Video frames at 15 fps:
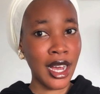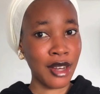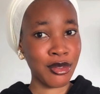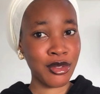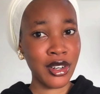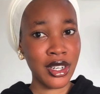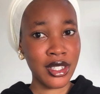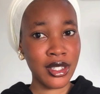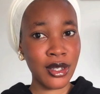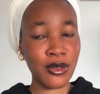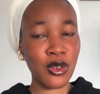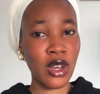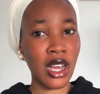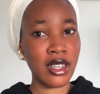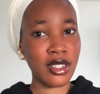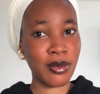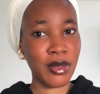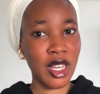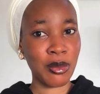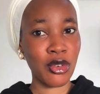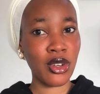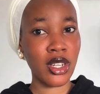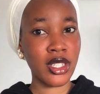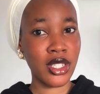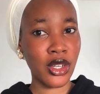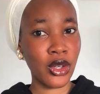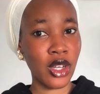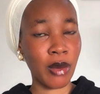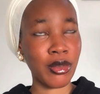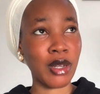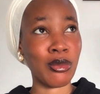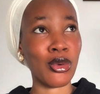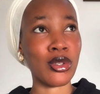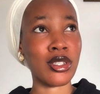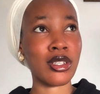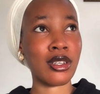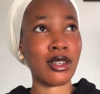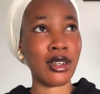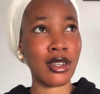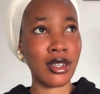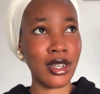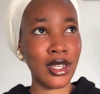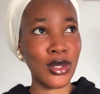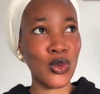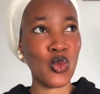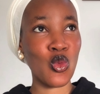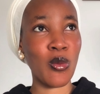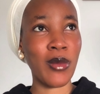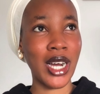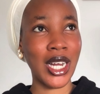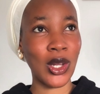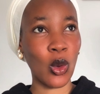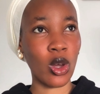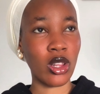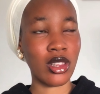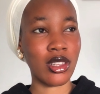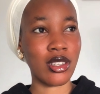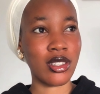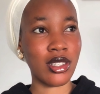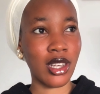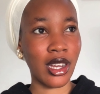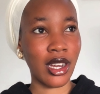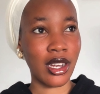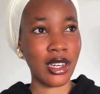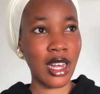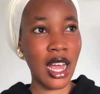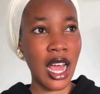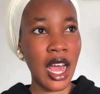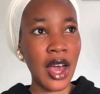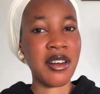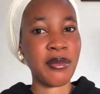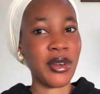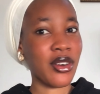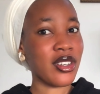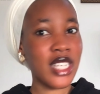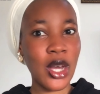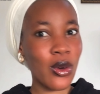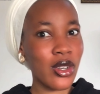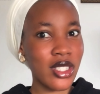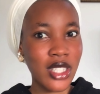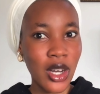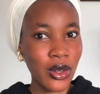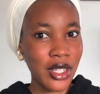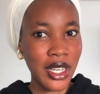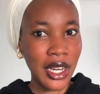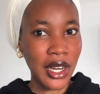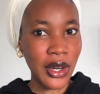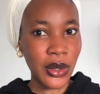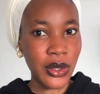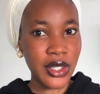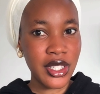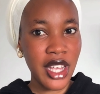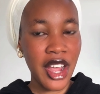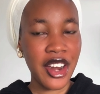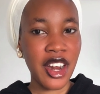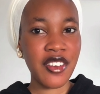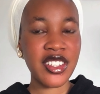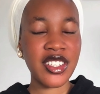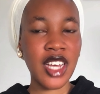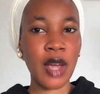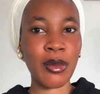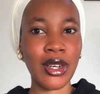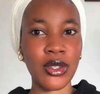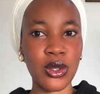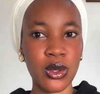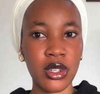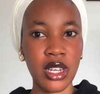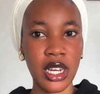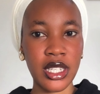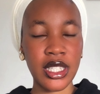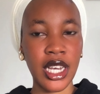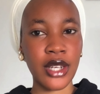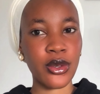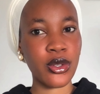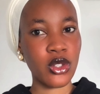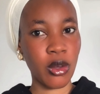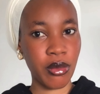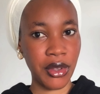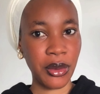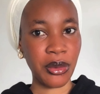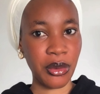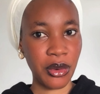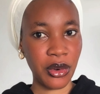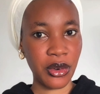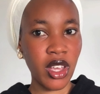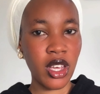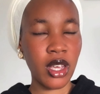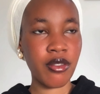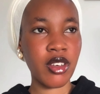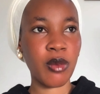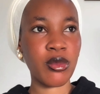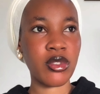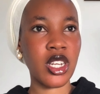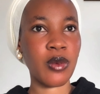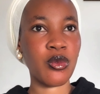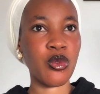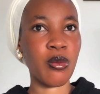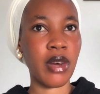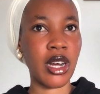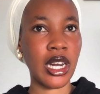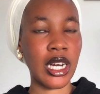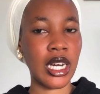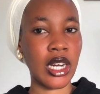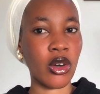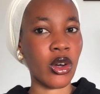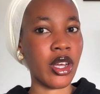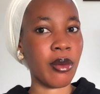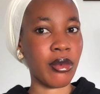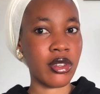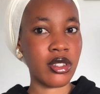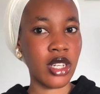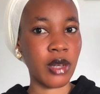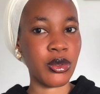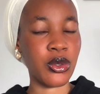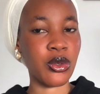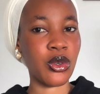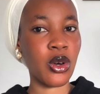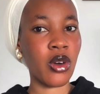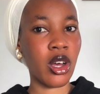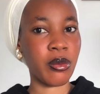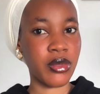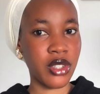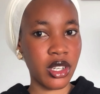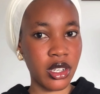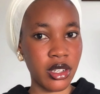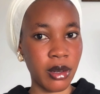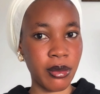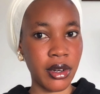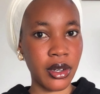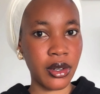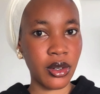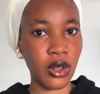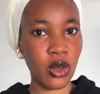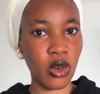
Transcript: At first, if you ask me, I'm gonna tell you I'm the most cleanest woman on this earth because I wash down there a lot. And every time I do that, I do something wrong. If you're a Muslim woman or a Muslim, you know what I'm talking about.